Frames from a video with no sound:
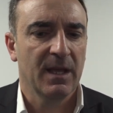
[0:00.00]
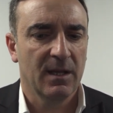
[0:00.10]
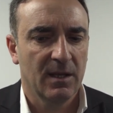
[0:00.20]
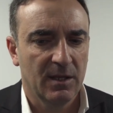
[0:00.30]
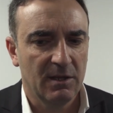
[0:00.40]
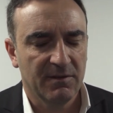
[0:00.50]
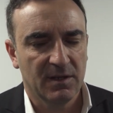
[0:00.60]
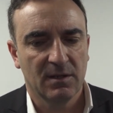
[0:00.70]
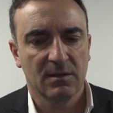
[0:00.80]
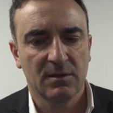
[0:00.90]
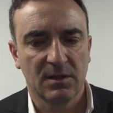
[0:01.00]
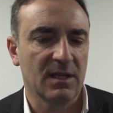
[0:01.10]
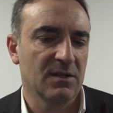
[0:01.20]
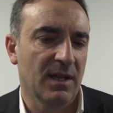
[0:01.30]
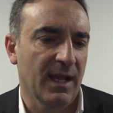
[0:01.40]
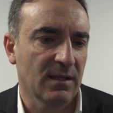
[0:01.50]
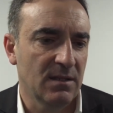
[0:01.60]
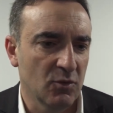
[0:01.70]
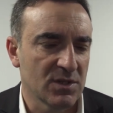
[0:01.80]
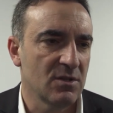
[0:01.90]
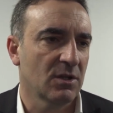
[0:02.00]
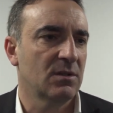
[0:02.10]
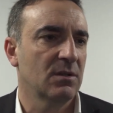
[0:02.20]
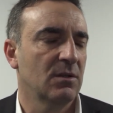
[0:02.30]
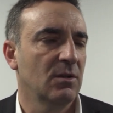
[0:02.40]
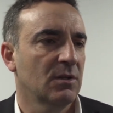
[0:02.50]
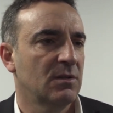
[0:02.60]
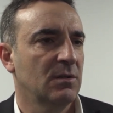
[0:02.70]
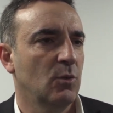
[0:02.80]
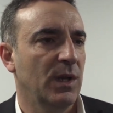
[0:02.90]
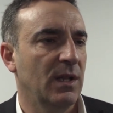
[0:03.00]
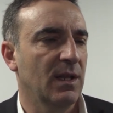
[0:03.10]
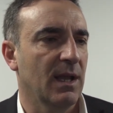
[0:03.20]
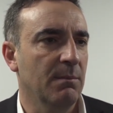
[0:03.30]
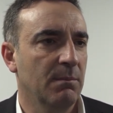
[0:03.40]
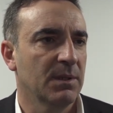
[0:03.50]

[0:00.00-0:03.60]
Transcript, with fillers: Uh, even the, the negative was not uh, not uh, winning the game,